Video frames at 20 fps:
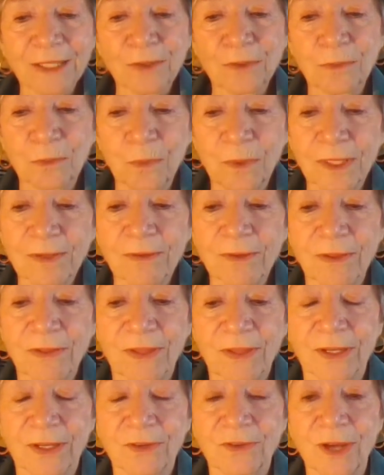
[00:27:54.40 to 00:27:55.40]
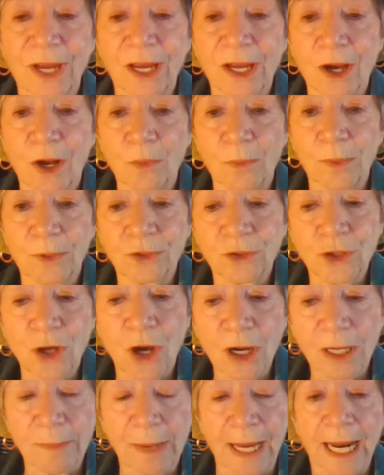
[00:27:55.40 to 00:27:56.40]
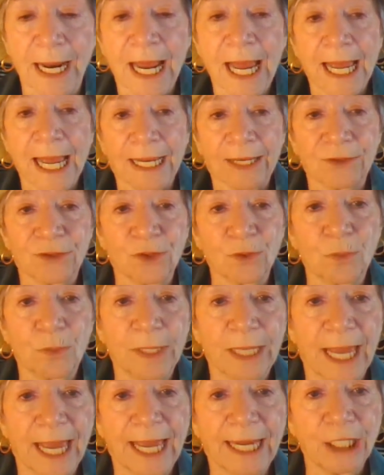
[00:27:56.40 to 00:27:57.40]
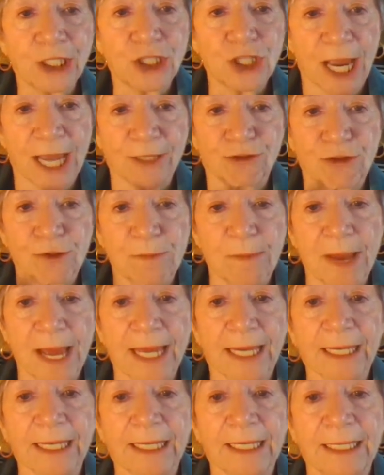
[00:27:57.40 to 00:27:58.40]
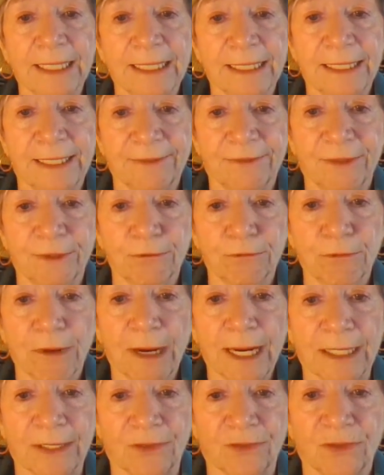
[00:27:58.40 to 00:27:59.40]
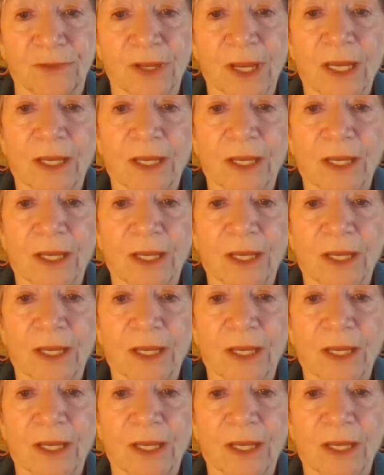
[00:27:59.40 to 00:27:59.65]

that's one of the things I always talk about is that we age at dramatically different rates.